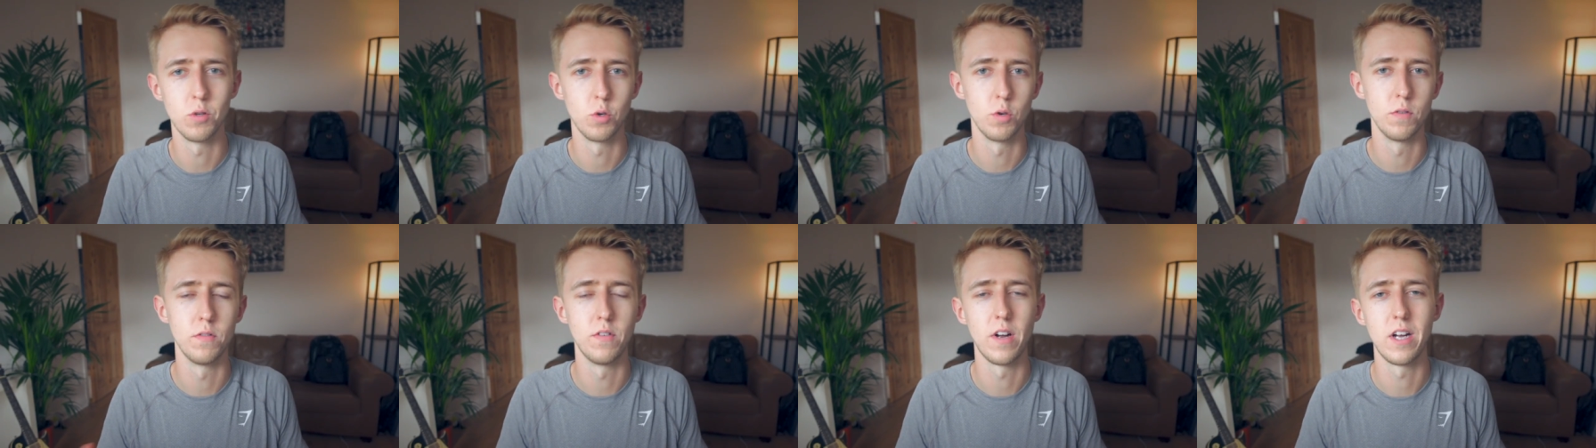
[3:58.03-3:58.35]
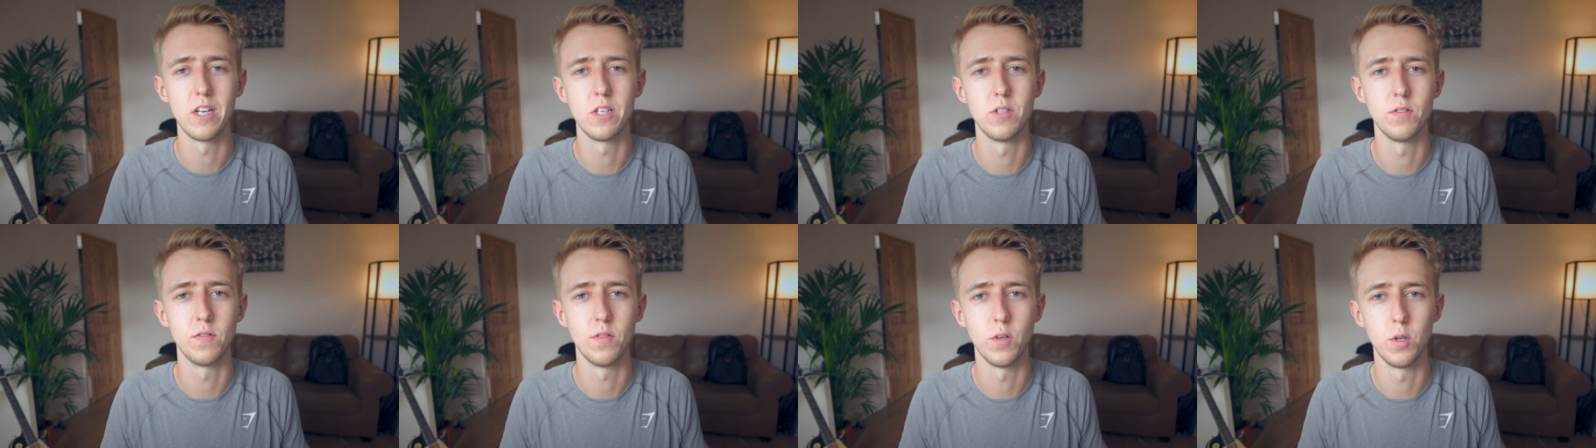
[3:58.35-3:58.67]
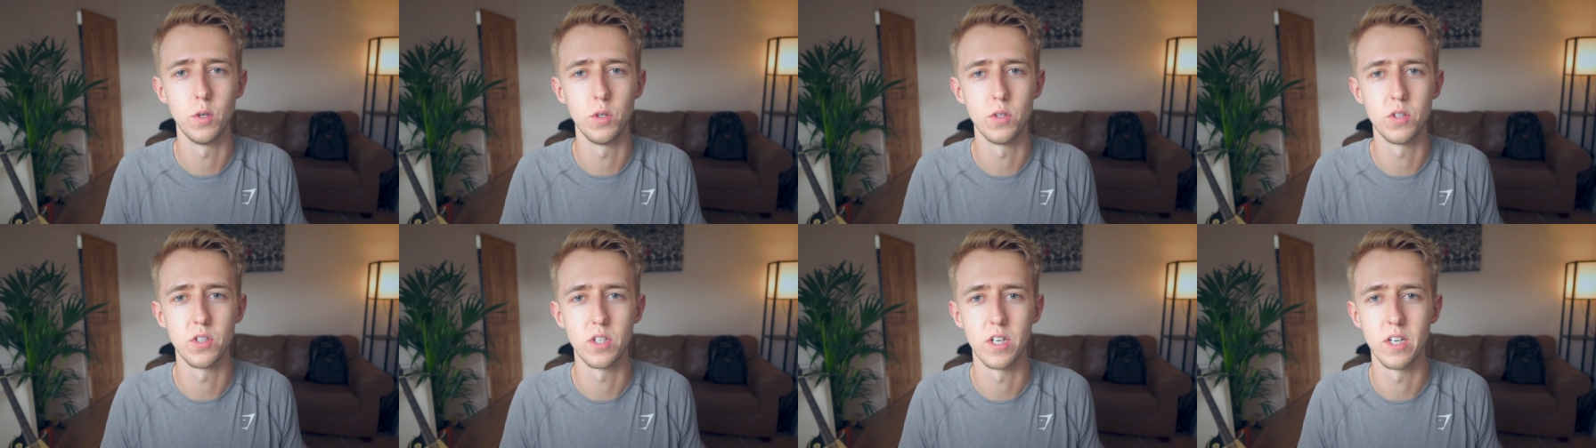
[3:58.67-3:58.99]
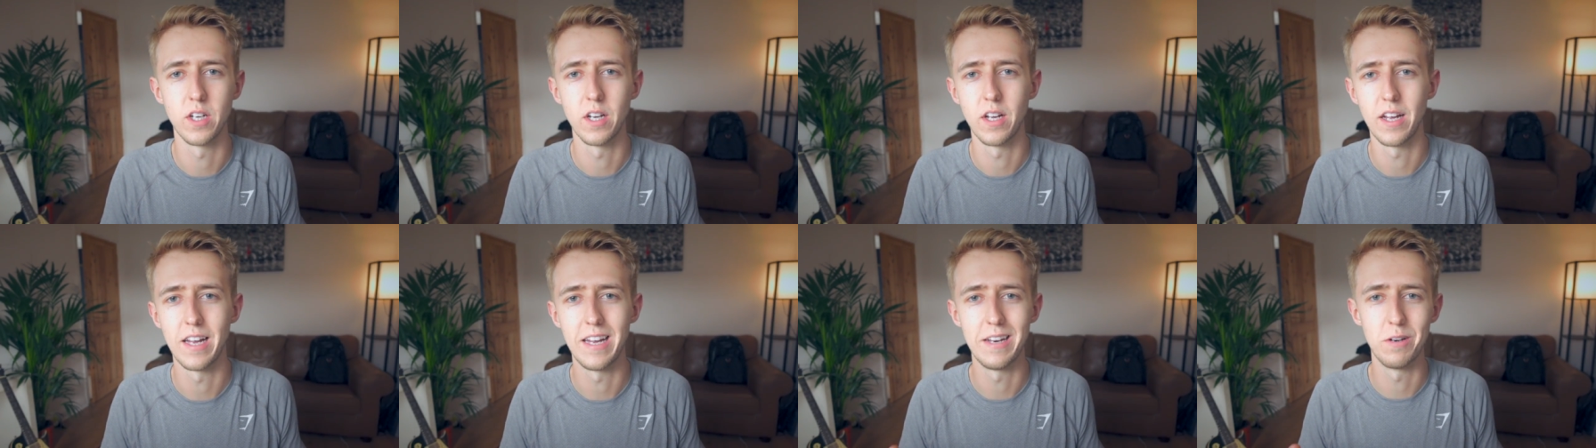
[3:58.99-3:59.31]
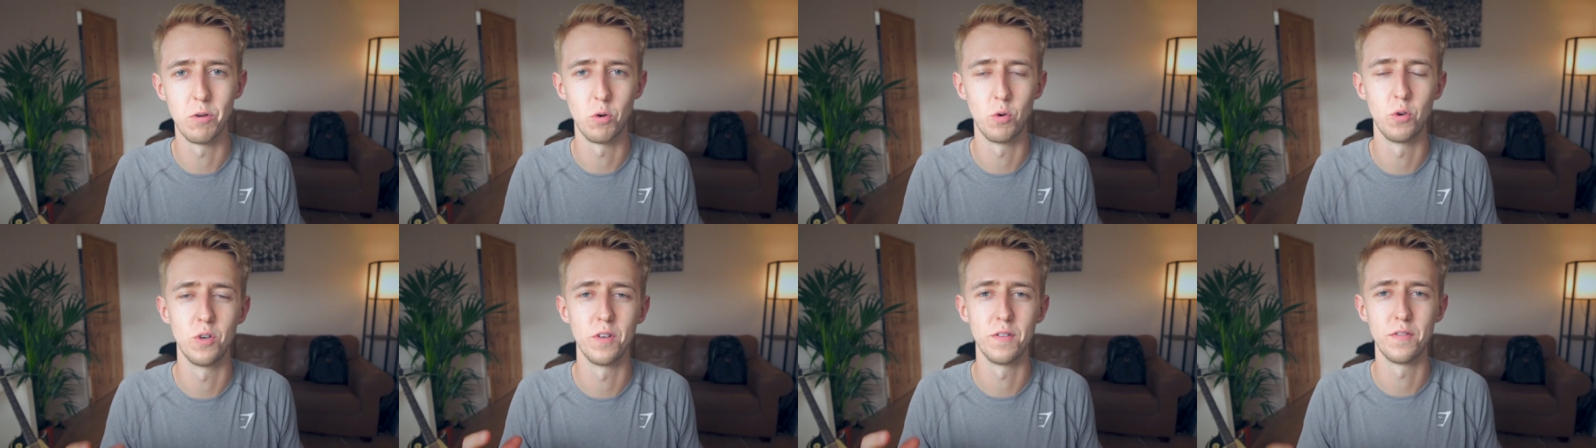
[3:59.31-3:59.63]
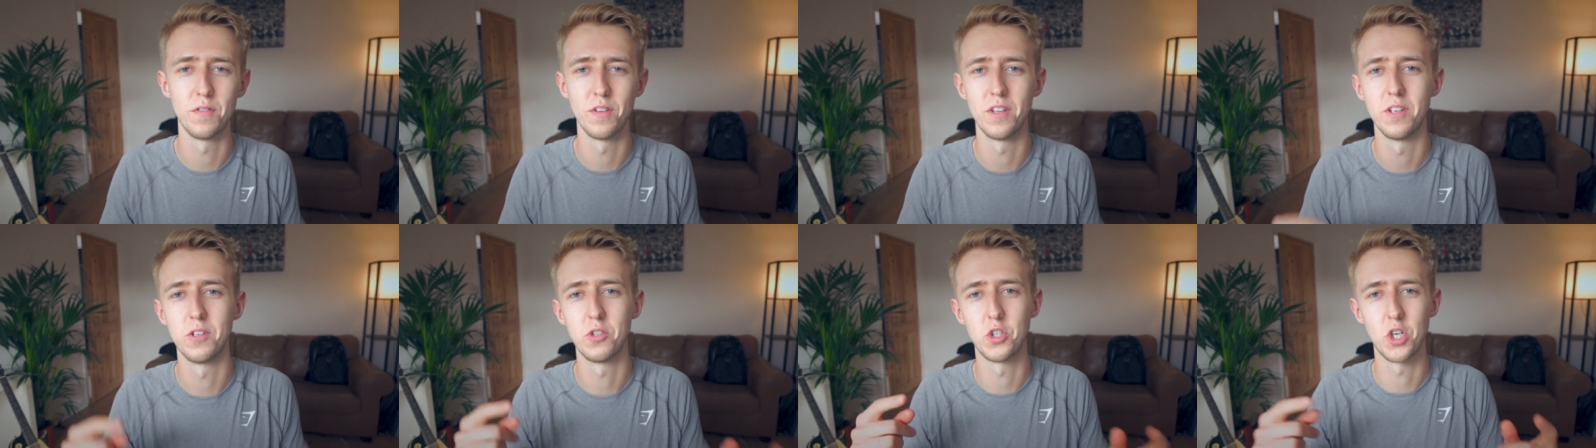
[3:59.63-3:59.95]
or vice versa, in order
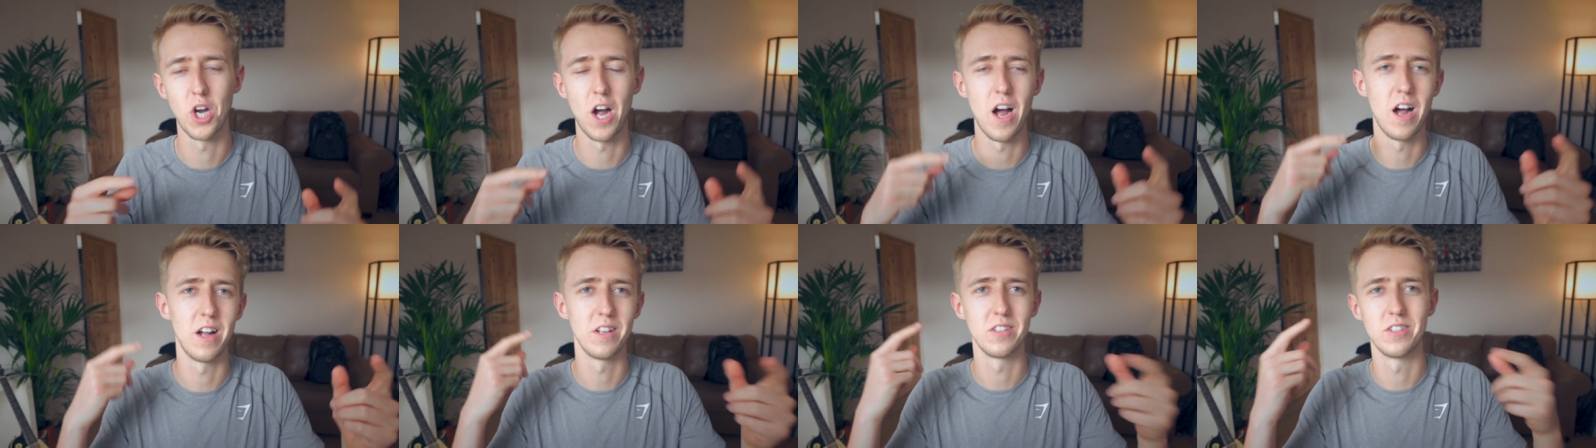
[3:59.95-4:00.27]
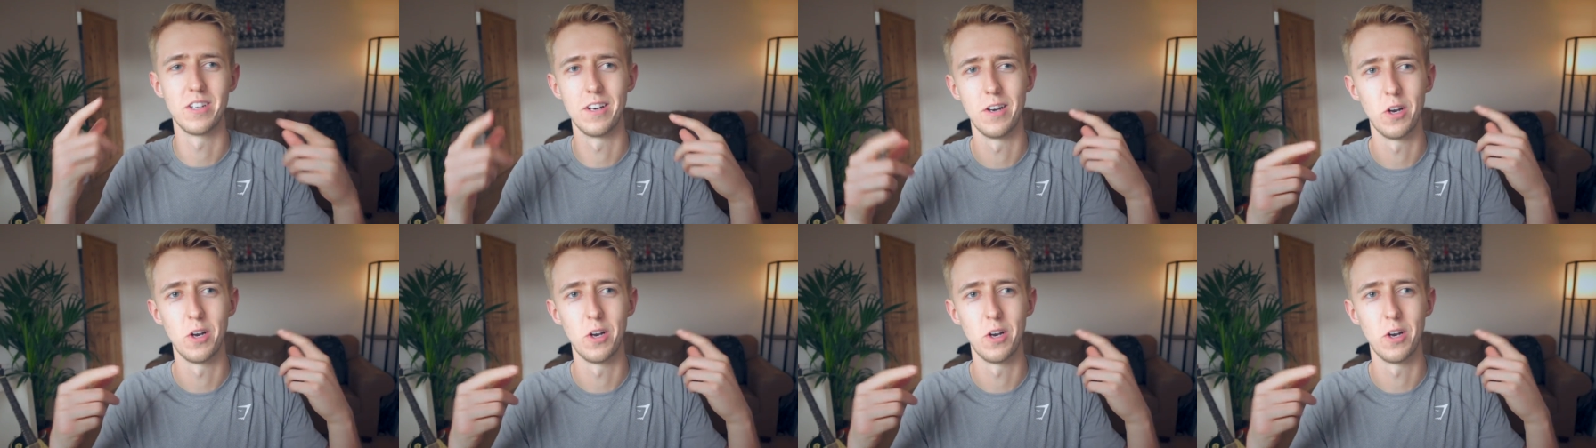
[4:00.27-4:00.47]
for the chart to